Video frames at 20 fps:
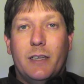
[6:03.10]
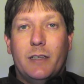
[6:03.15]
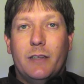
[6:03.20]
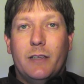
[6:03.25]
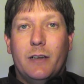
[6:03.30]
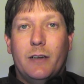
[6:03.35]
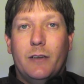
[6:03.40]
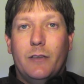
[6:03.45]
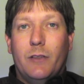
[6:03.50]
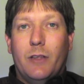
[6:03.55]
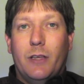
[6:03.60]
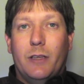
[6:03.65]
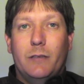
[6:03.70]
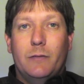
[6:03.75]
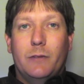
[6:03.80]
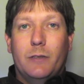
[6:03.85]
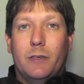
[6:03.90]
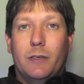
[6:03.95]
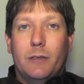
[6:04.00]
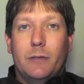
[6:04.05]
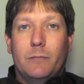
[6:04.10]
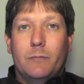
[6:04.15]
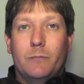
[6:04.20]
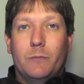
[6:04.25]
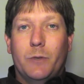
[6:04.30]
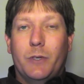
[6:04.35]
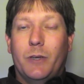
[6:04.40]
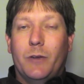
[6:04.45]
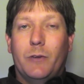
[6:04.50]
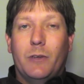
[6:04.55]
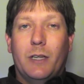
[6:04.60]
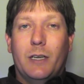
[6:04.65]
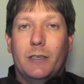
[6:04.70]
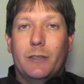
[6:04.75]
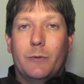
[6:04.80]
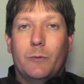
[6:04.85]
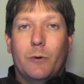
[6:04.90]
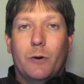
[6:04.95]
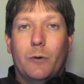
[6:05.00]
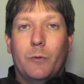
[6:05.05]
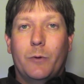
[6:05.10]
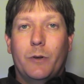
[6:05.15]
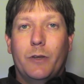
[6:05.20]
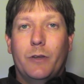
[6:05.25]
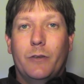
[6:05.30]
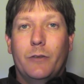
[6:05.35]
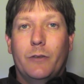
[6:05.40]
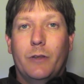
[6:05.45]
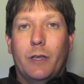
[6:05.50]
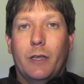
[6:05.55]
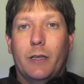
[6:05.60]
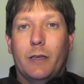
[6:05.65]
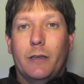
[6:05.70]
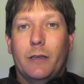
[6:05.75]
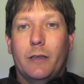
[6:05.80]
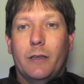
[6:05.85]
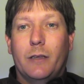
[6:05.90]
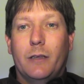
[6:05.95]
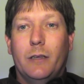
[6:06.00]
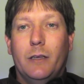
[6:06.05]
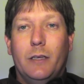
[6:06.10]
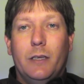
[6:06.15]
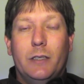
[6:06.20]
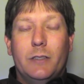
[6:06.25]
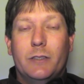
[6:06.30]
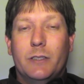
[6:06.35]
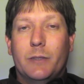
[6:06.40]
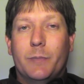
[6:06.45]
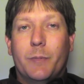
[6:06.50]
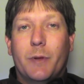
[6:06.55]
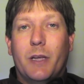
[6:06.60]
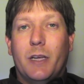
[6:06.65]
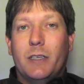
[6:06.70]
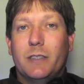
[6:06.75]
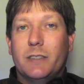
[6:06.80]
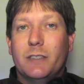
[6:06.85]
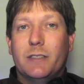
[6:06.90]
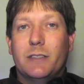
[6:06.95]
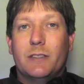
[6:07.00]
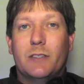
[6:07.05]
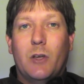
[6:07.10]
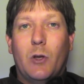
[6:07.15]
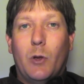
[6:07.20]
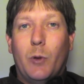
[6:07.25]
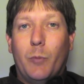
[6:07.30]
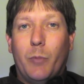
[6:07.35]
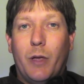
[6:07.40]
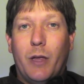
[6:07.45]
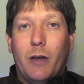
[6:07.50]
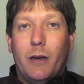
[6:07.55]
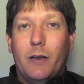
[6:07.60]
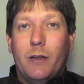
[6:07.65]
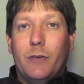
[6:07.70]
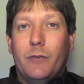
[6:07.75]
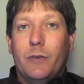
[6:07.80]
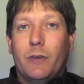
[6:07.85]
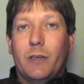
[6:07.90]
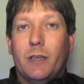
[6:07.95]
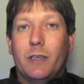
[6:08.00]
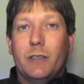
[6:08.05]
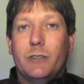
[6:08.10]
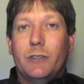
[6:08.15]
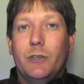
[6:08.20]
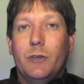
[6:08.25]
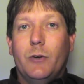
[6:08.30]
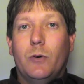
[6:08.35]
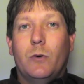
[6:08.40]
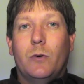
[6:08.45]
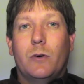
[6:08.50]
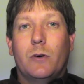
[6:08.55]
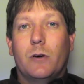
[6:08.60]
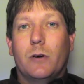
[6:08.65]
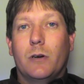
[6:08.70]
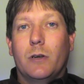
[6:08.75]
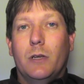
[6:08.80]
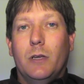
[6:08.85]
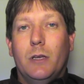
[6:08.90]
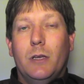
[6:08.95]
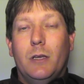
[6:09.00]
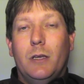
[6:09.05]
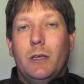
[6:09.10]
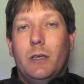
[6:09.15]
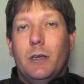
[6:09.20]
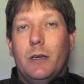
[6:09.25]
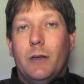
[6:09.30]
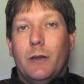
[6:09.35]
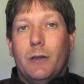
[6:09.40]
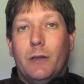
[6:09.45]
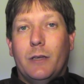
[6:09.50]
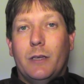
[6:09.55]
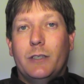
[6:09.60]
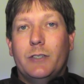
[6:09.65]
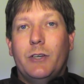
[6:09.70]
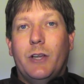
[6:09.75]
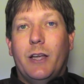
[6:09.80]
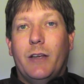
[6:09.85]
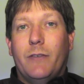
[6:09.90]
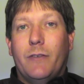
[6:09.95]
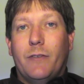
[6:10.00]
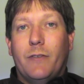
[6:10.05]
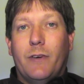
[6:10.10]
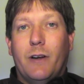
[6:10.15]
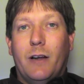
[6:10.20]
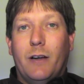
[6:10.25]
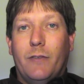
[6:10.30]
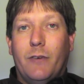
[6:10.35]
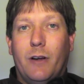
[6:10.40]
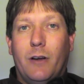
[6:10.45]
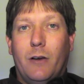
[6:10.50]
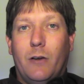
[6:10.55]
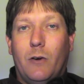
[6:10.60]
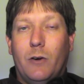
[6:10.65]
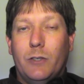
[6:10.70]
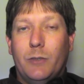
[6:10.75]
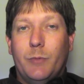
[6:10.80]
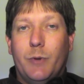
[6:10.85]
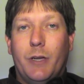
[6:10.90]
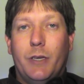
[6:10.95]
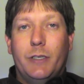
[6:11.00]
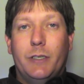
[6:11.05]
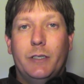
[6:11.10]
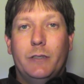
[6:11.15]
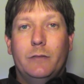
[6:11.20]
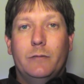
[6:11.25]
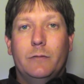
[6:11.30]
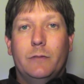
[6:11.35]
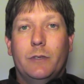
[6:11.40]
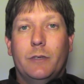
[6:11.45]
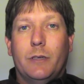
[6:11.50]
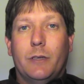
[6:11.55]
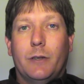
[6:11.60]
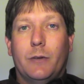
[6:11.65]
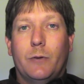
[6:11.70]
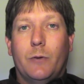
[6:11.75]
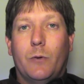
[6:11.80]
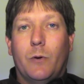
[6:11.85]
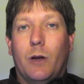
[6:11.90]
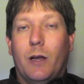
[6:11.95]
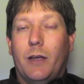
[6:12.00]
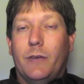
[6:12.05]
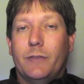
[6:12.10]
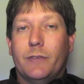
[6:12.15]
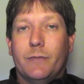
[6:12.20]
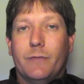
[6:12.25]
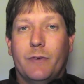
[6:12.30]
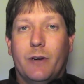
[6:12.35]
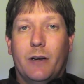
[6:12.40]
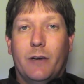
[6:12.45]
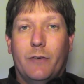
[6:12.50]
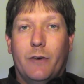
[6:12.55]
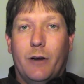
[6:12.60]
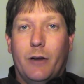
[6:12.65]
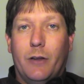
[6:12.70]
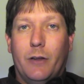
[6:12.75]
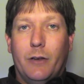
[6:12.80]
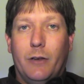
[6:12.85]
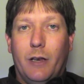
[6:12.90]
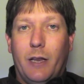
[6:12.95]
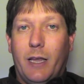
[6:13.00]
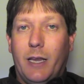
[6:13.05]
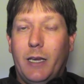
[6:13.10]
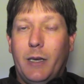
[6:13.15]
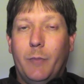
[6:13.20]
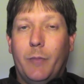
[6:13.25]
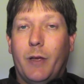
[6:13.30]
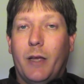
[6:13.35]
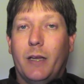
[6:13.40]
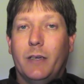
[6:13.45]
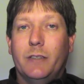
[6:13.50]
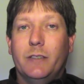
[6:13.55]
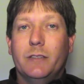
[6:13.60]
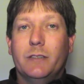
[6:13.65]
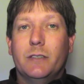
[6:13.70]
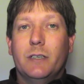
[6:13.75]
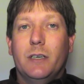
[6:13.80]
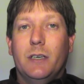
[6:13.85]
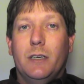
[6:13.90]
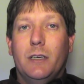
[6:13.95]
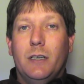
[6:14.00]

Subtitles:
out there that we don't like to work with, and just because it's so competitive, unless you have a very, very large budget, or have some very, very good landing pages,